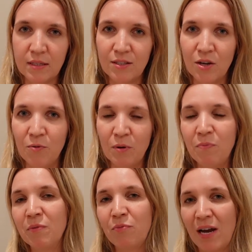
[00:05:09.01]
So we've
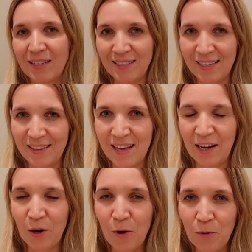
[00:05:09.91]
been practicing
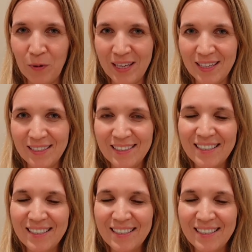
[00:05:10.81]
that all week.